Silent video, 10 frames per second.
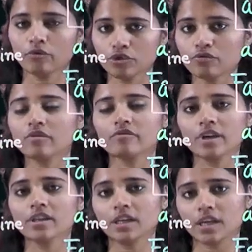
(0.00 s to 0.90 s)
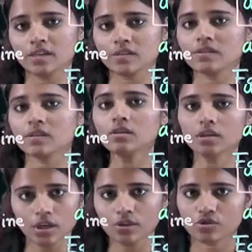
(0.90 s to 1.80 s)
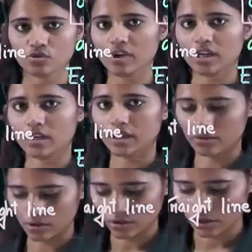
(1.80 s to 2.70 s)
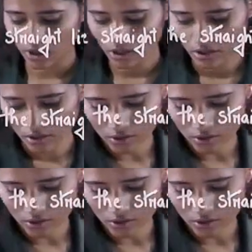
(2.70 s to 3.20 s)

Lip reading: which you will find that yes, it is a straight line, okay?